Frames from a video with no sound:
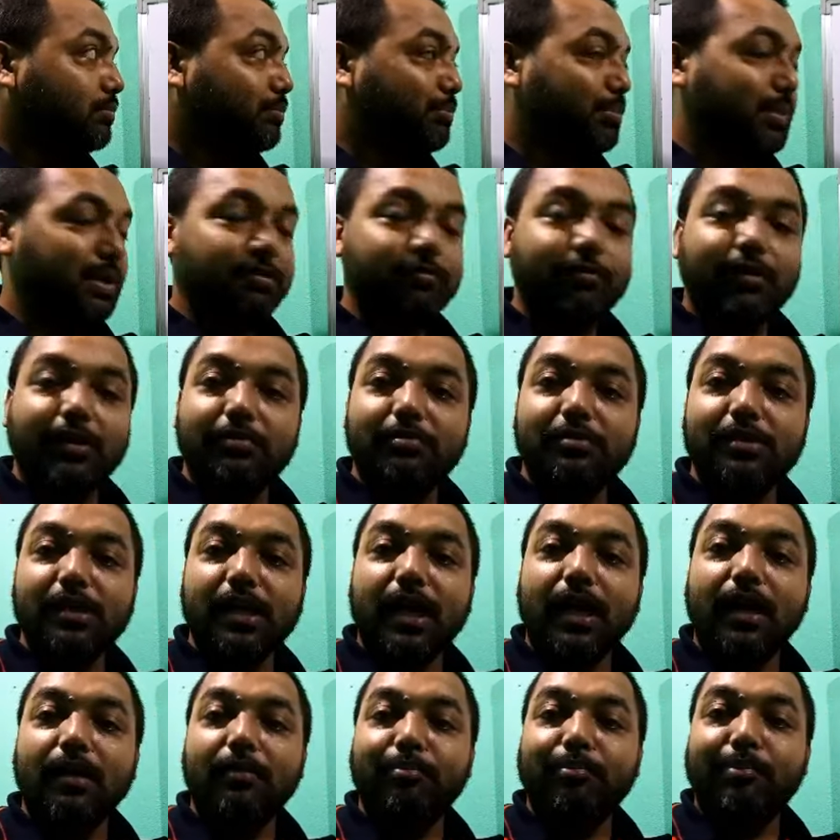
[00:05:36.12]
P waves
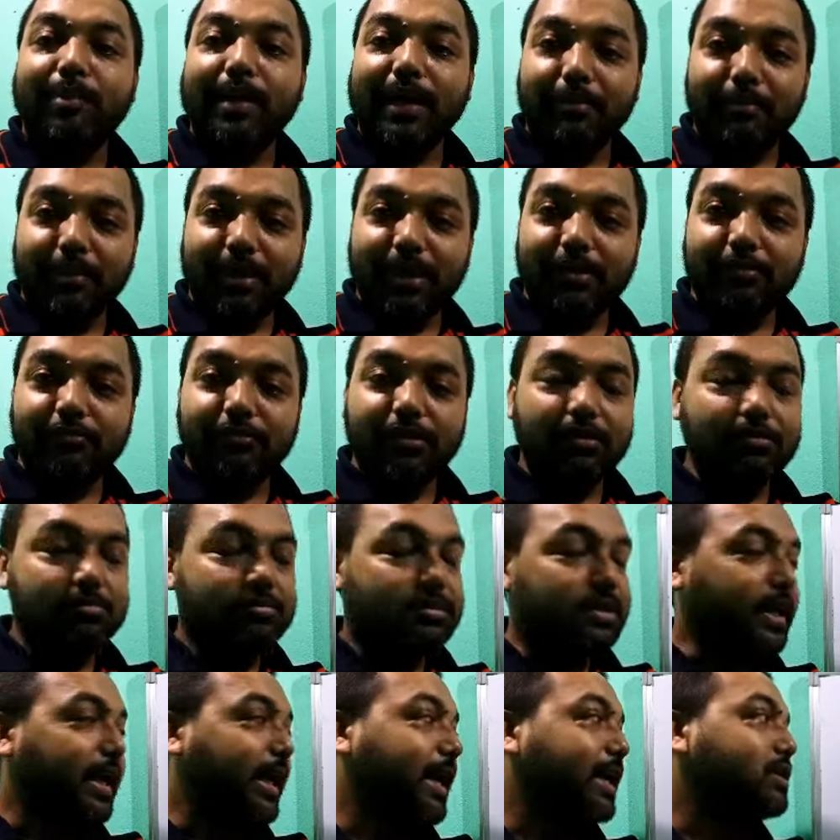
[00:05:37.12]
are primary
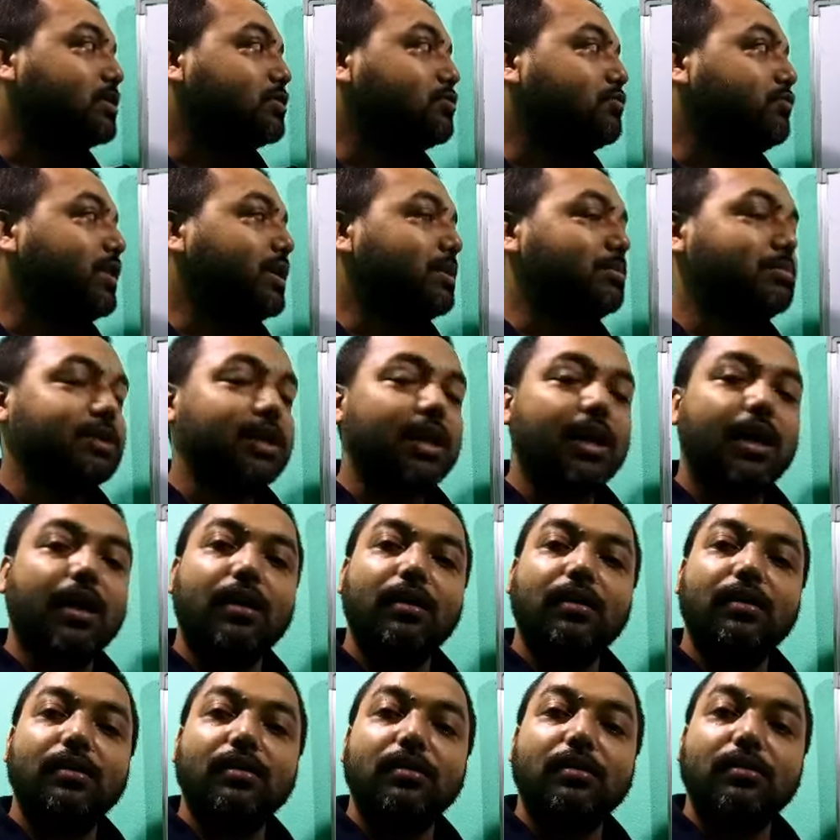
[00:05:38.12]
waves, S waves
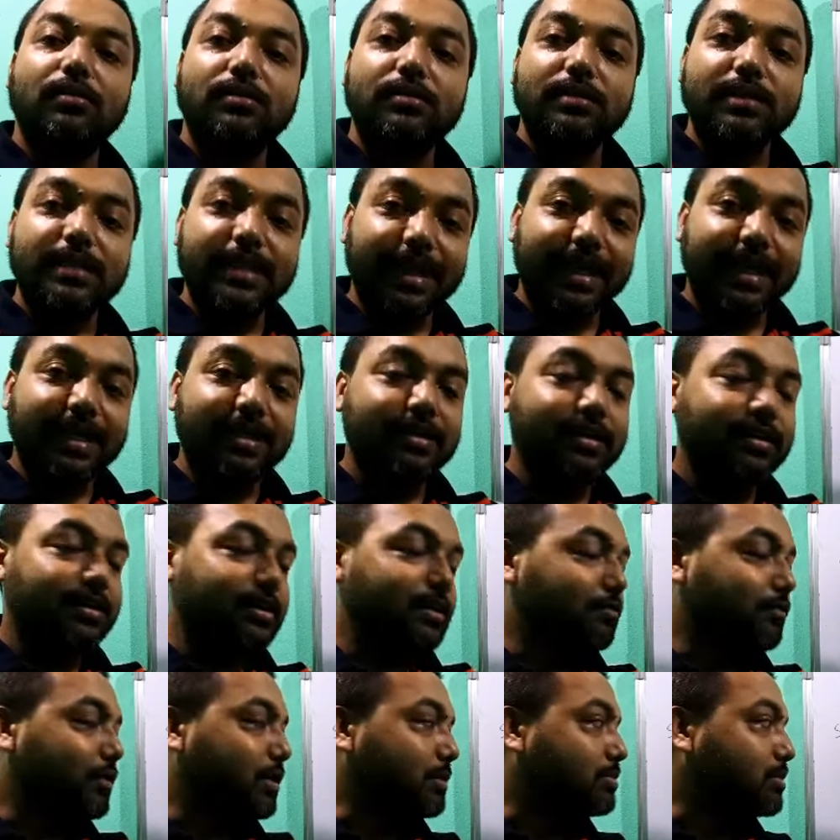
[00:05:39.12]
are
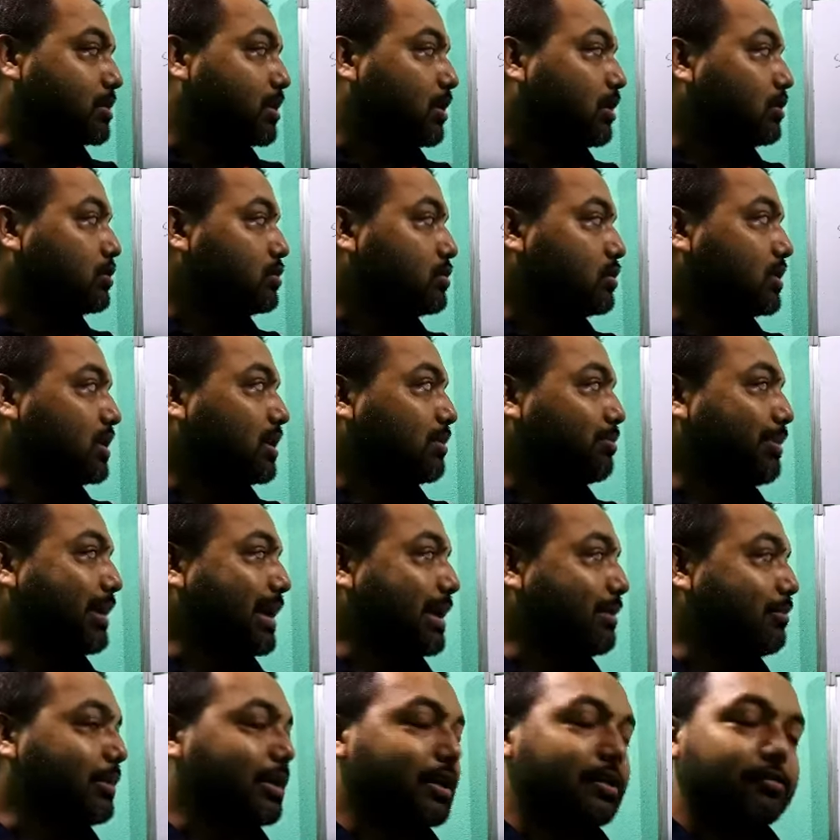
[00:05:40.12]
secondary waves. So the
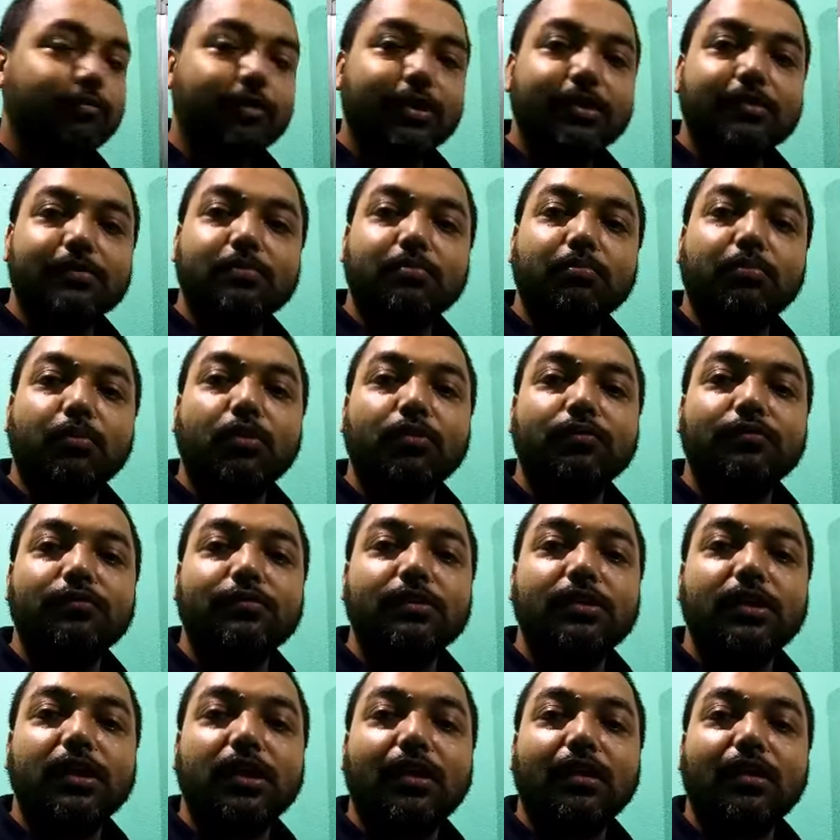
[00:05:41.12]
primary waves moves
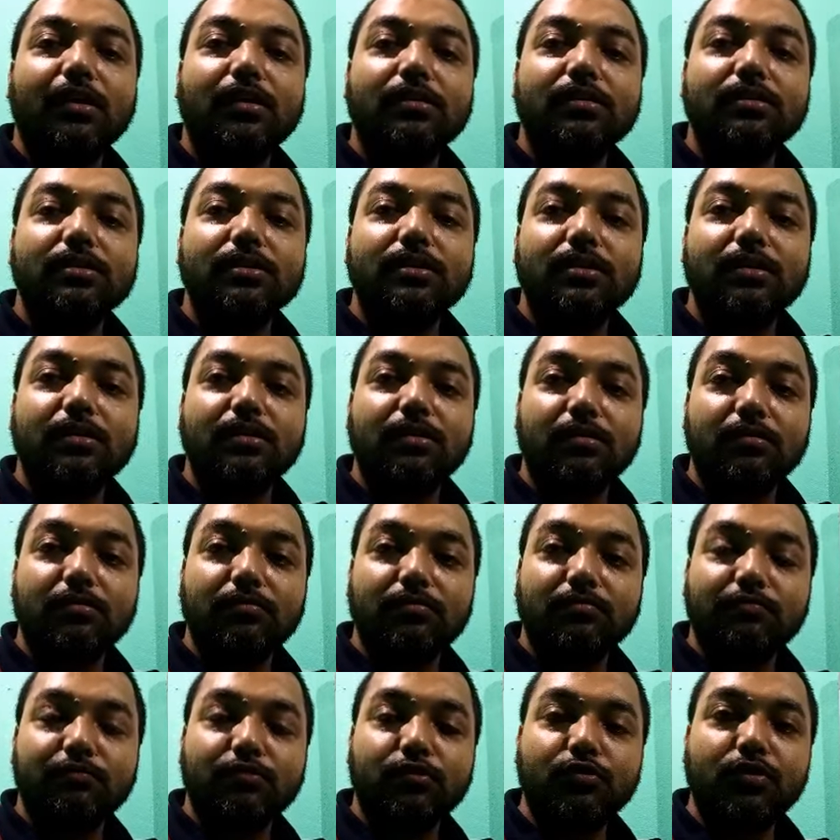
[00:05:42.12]

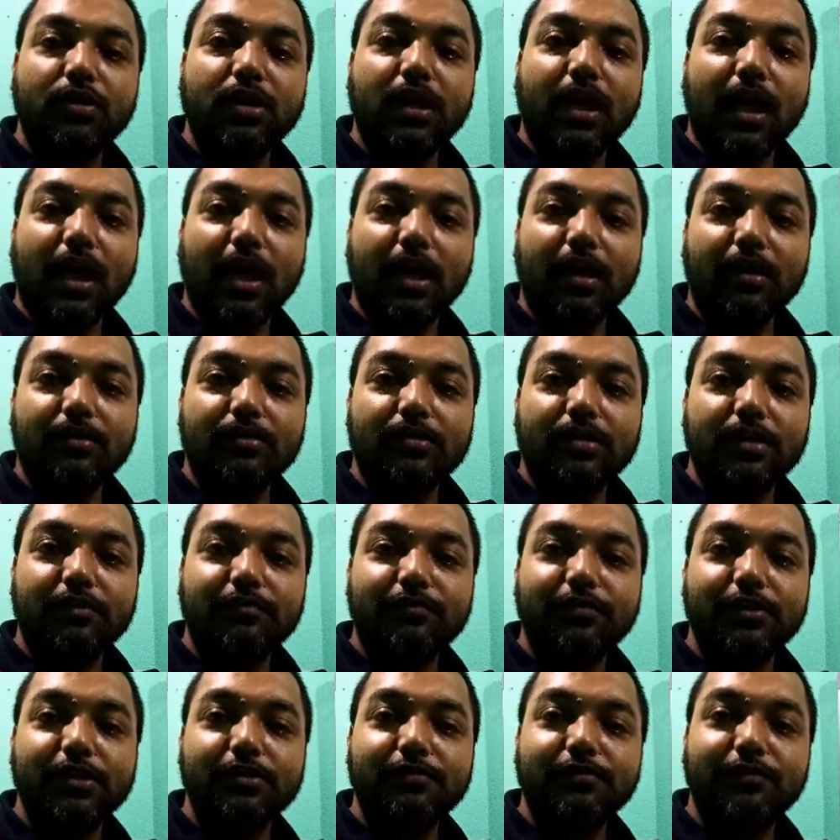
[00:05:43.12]
to the earth
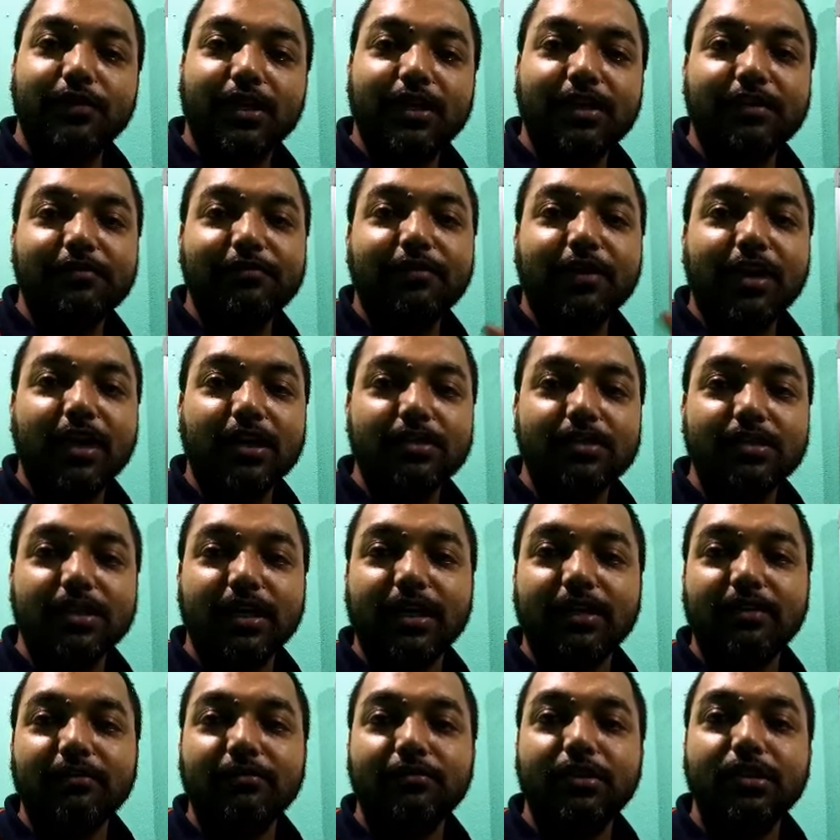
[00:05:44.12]
surface very fast
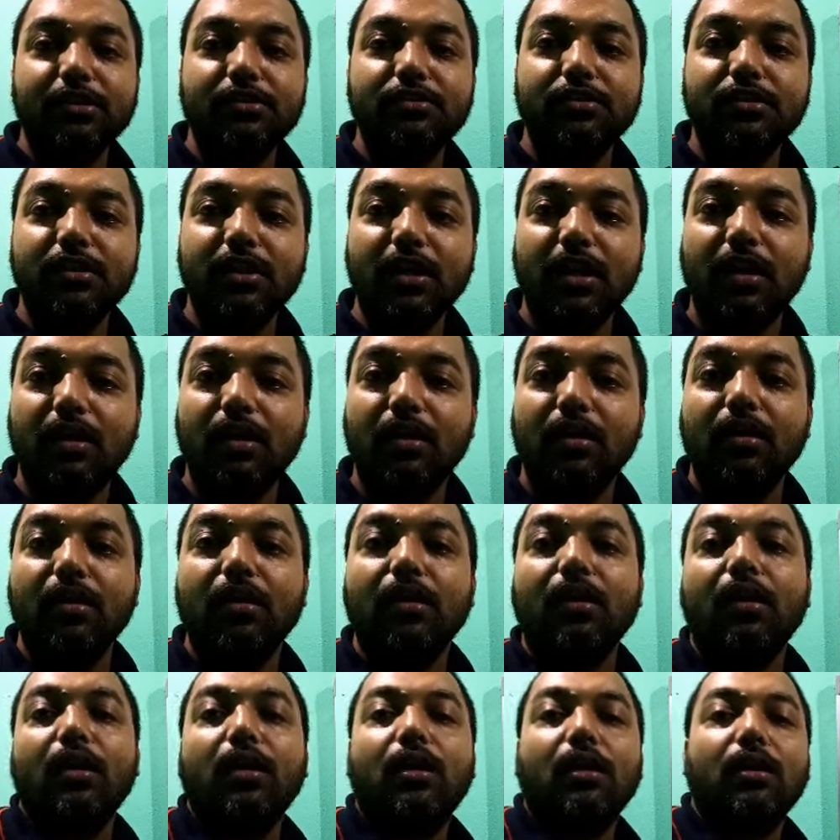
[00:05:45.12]
and reach the
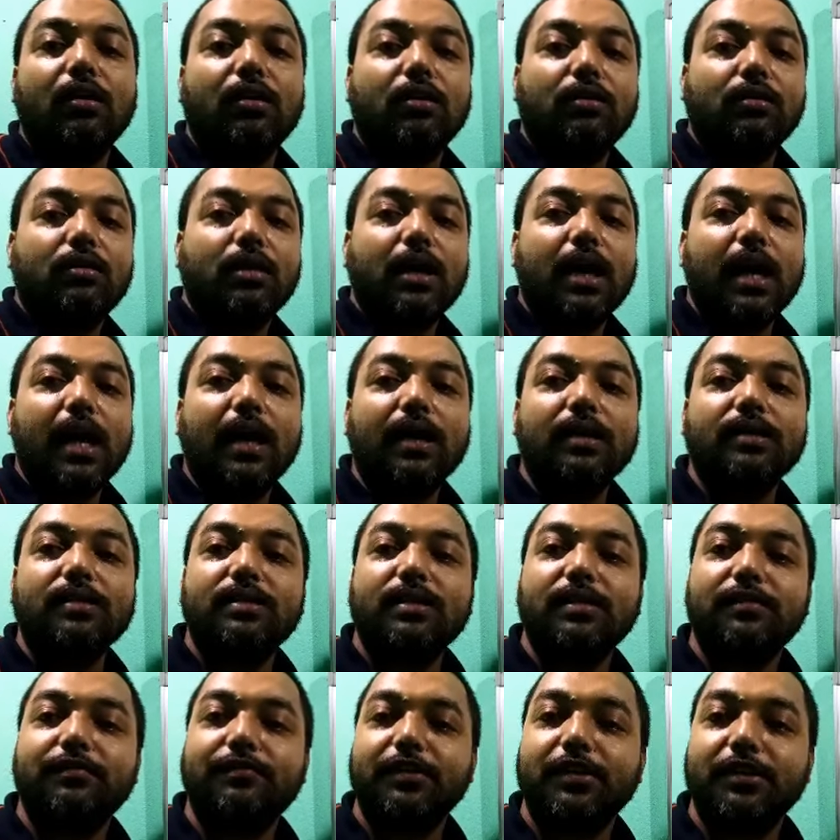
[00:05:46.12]
earth
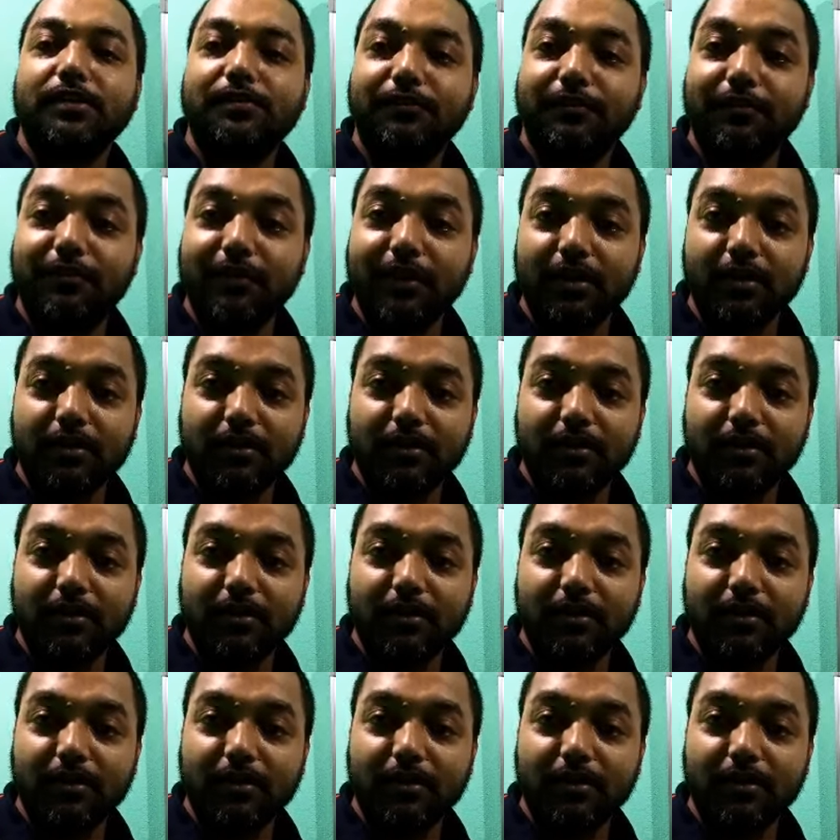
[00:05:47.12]
surface